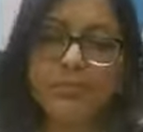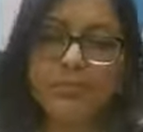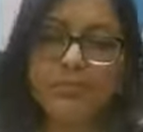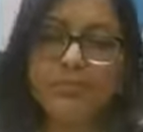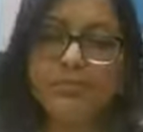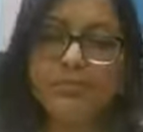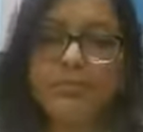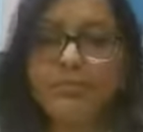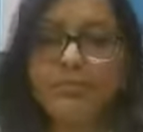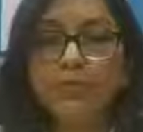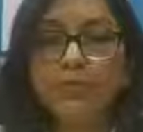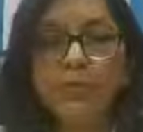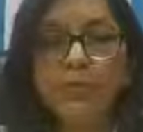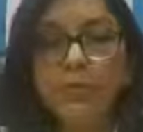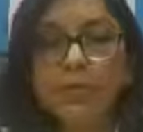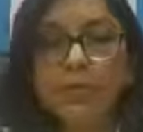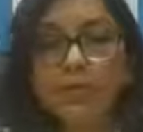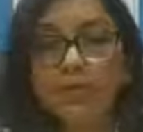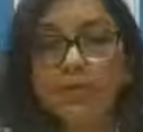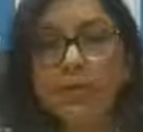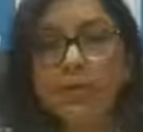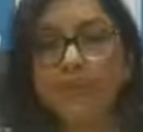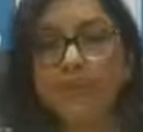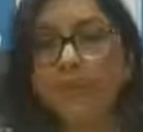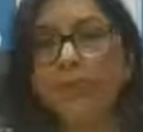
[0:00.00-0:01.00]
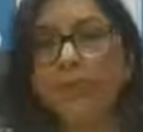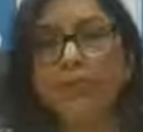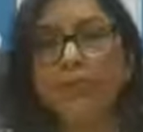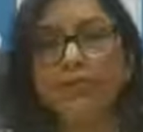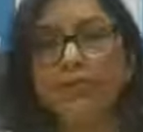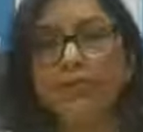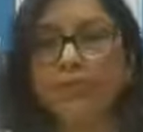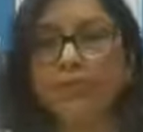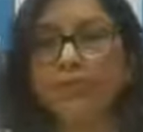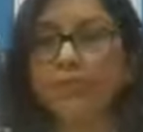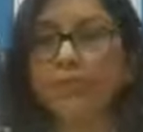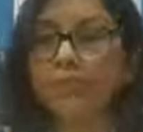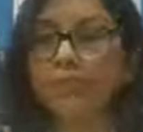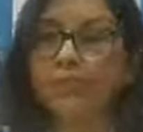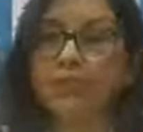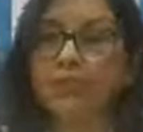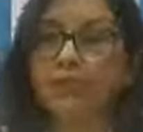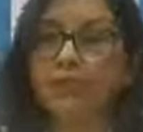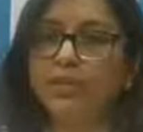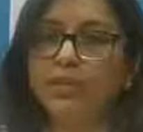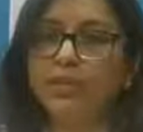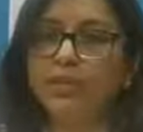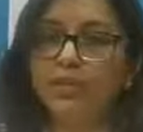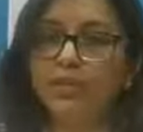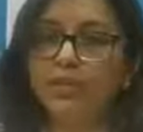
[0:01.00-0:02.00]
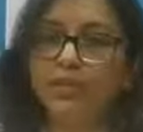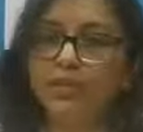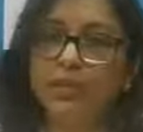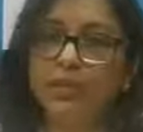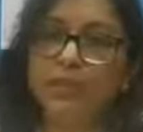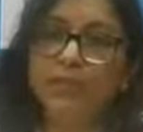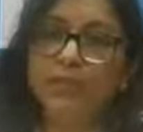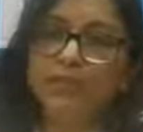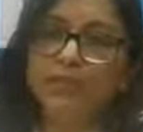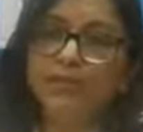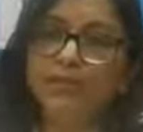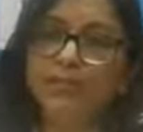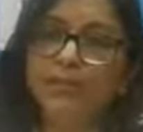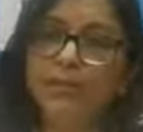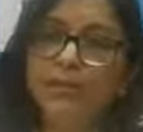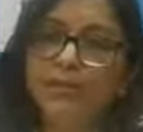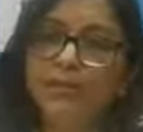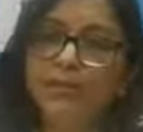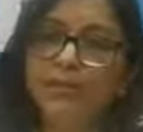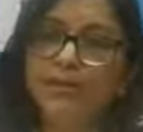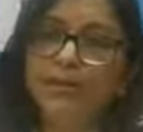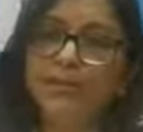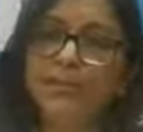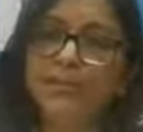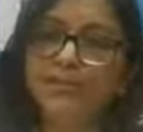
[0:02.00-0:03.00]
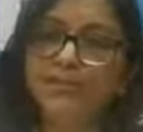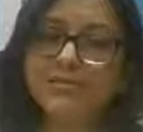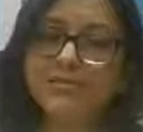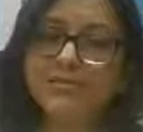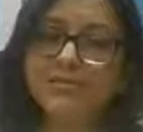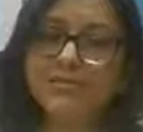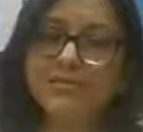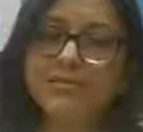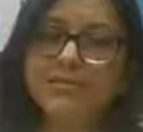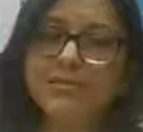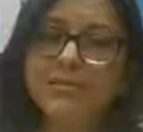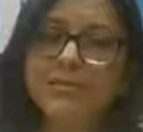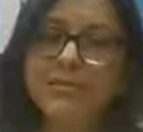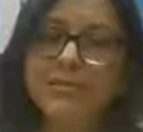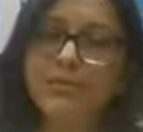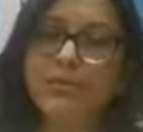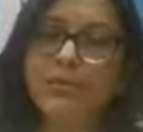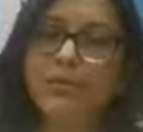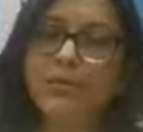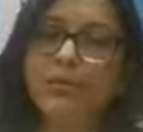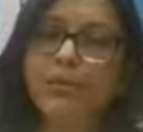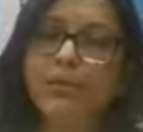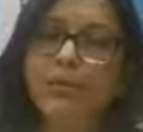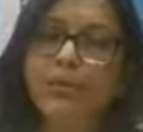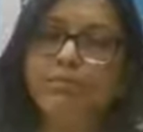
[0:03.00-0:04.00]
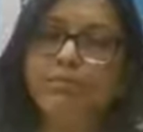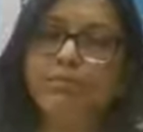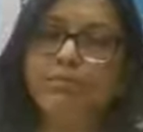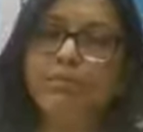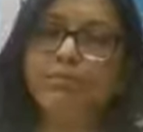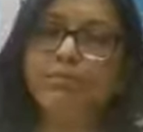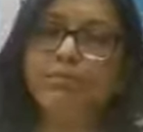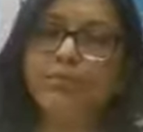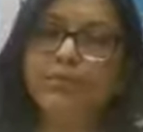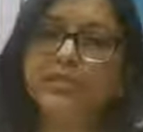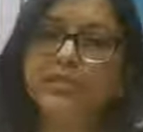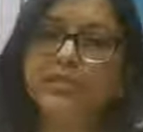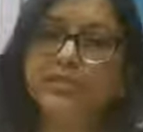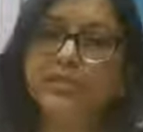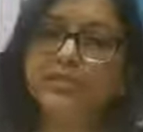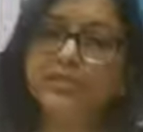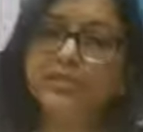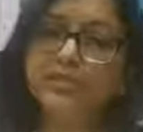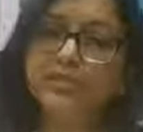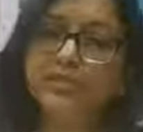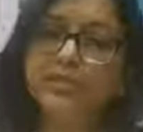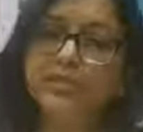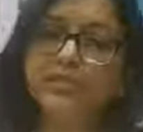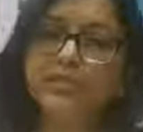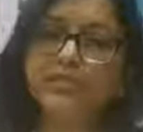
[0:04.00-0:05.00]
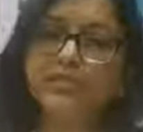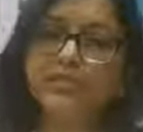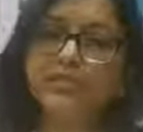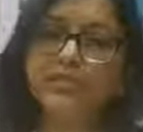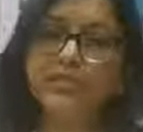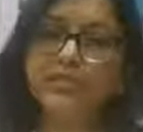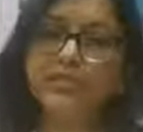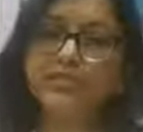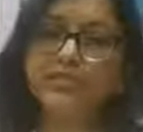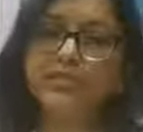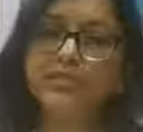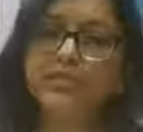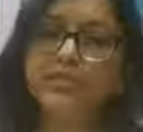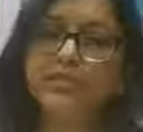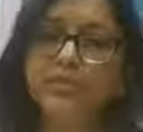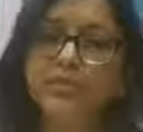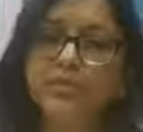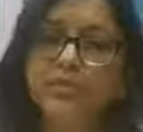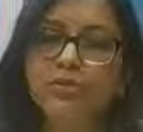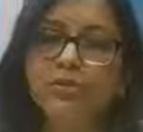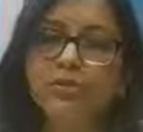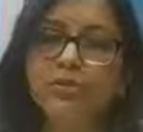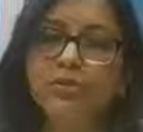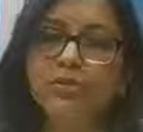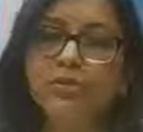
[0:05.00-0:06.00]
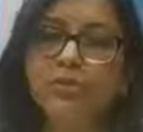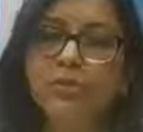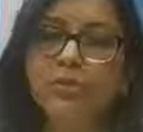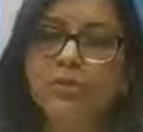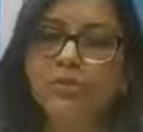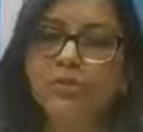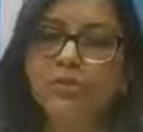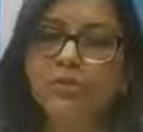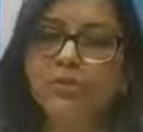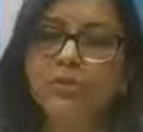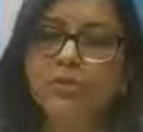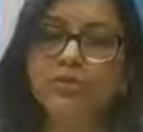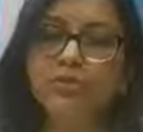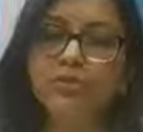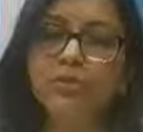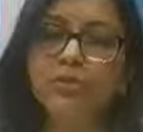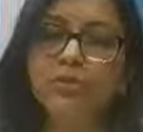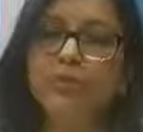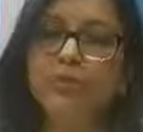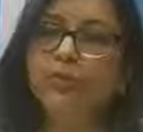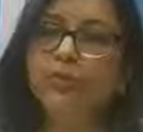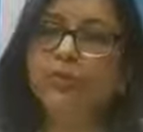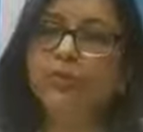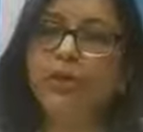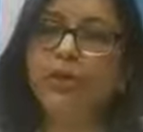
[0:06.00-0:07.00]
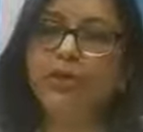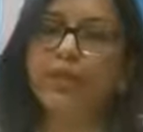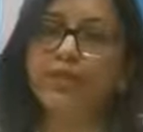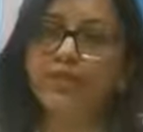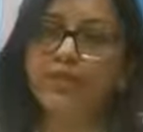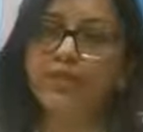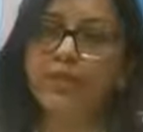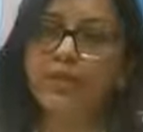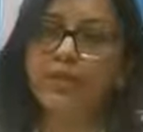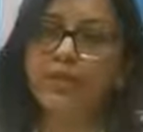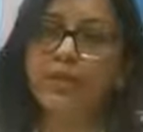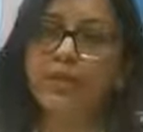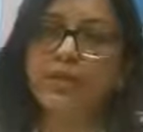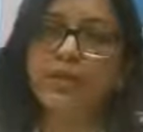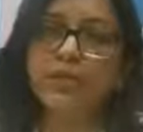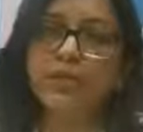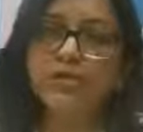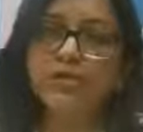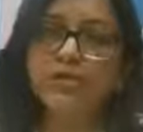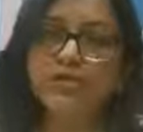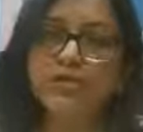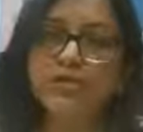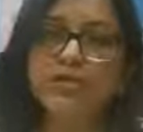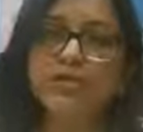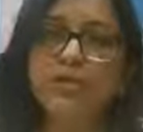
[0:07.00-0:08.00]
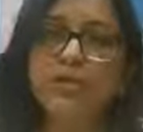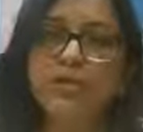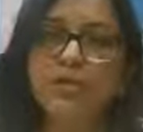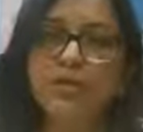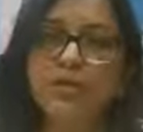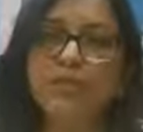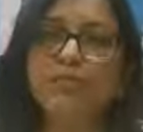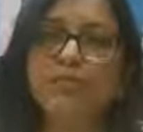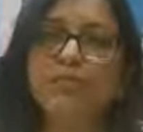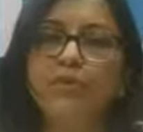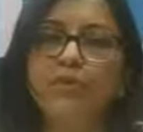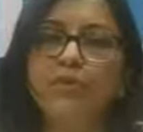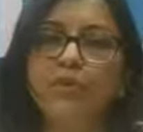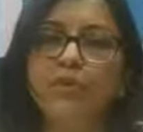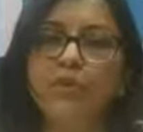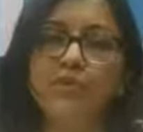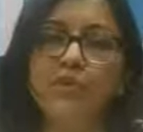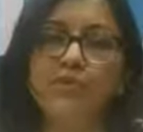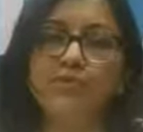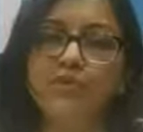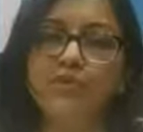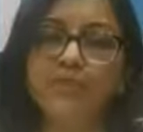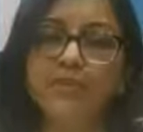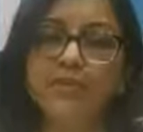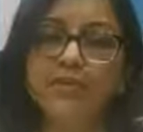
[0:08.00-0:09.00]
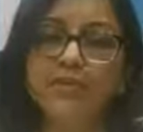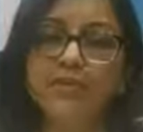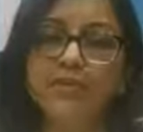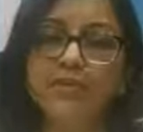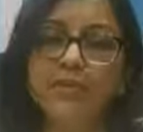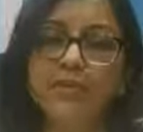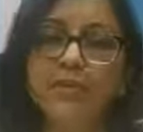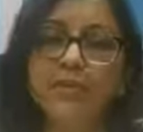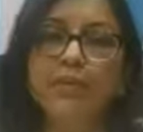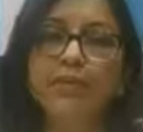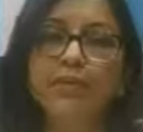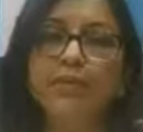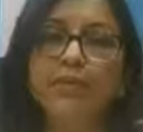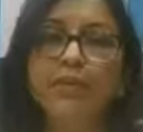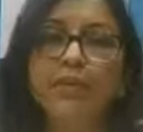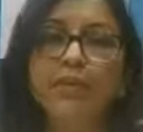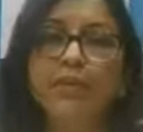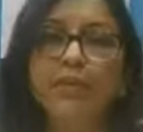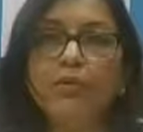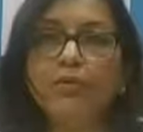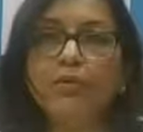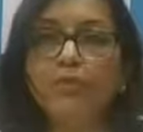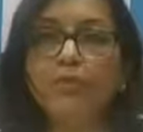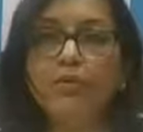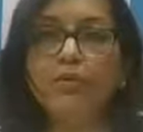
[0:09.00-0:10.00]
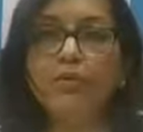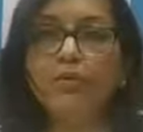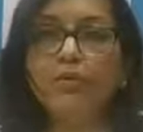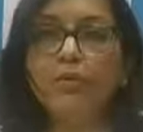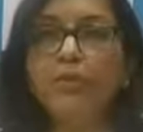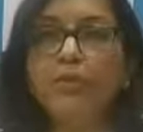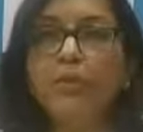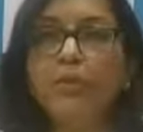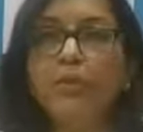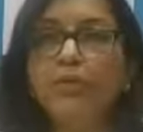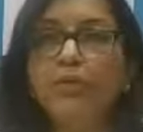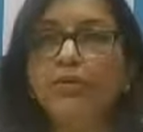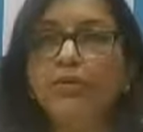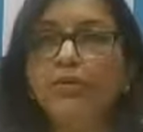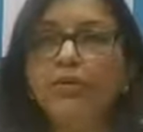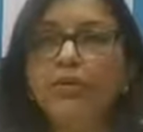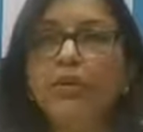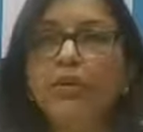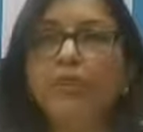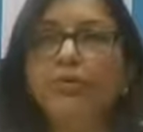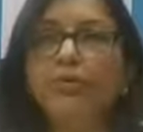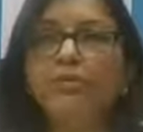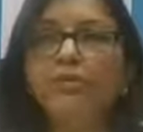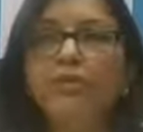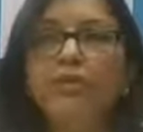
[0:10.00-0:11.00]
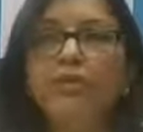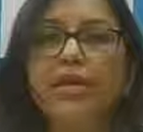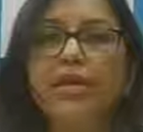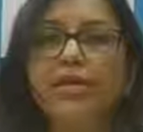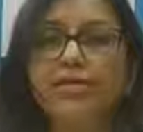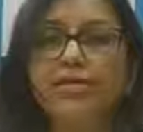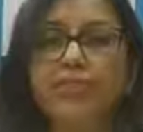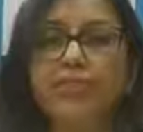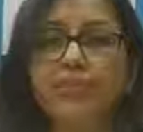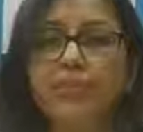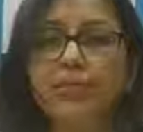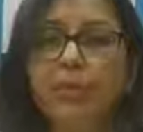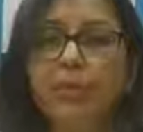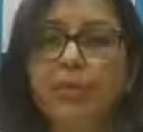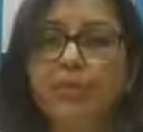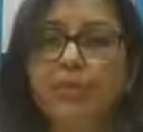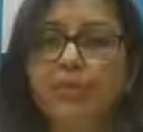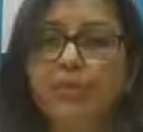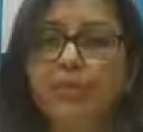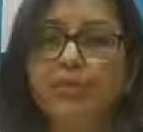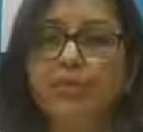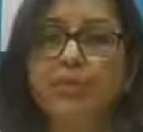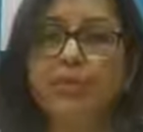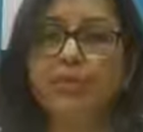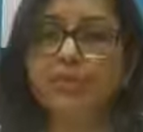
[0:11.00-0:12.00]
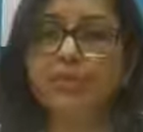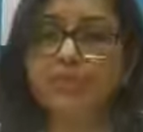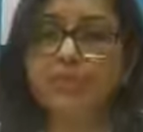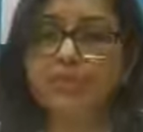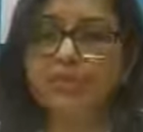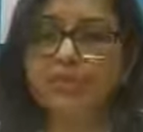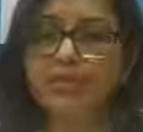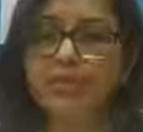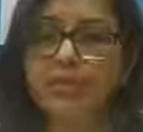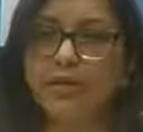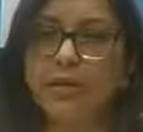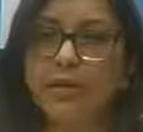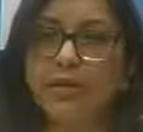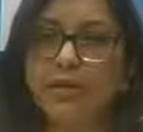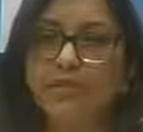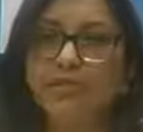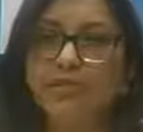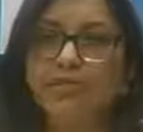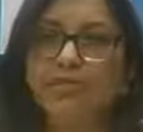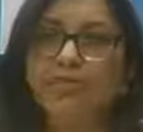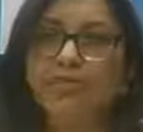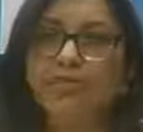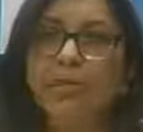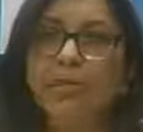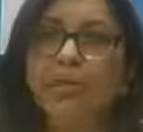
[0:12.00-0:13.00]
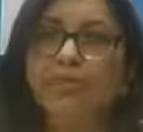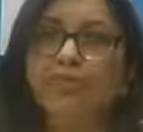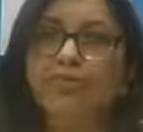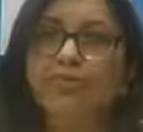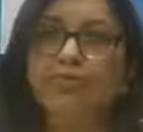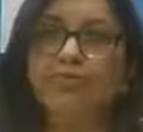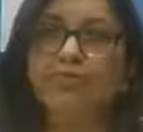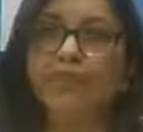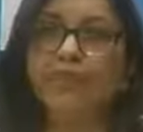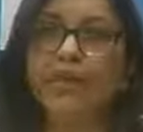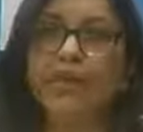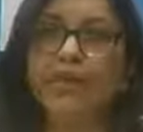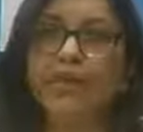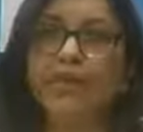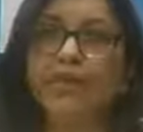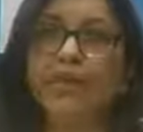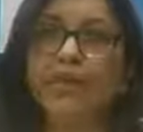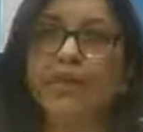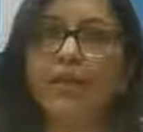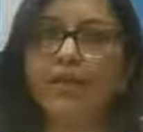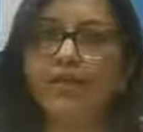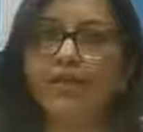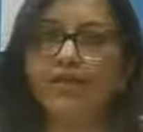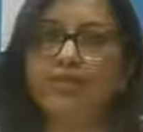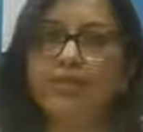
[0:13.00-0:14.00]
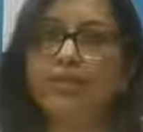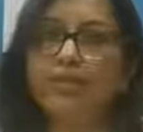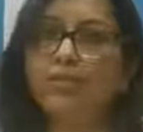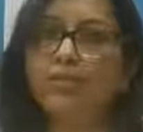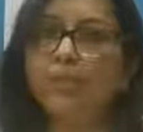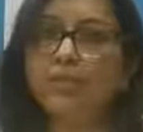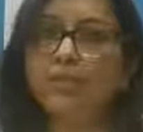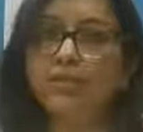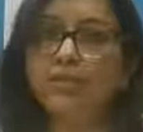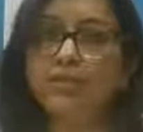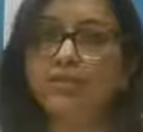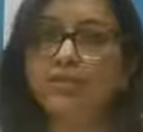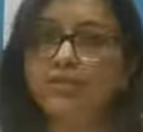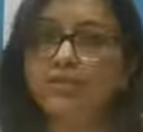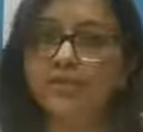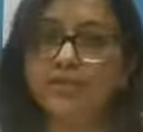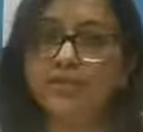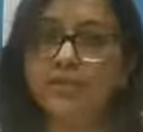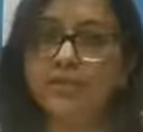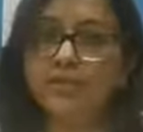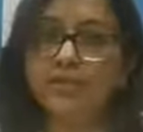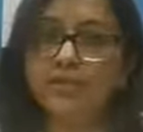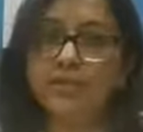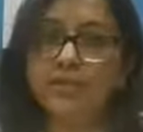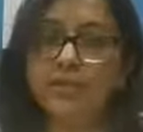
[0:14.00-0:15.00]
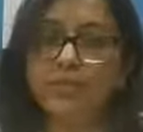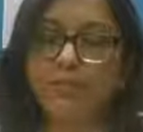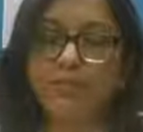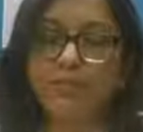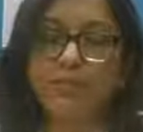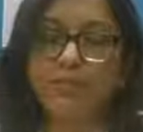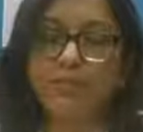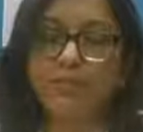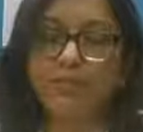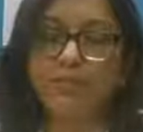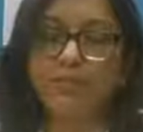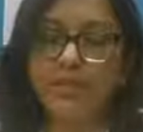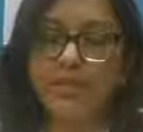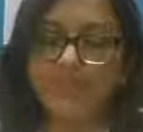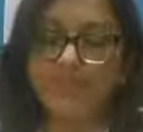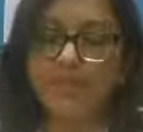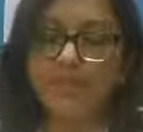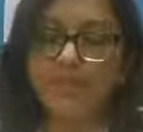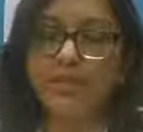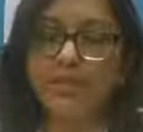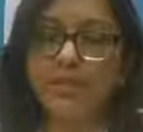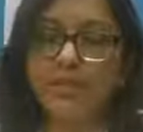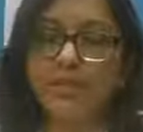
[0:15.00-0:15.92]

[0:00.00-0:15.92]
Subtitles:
we do not give allergen immunotherapy in mild cases. Only for persistent diseases which do not respond well to medications, we advise that. Also the allergen has to be documented, we have to find allergen positive in skin prick tests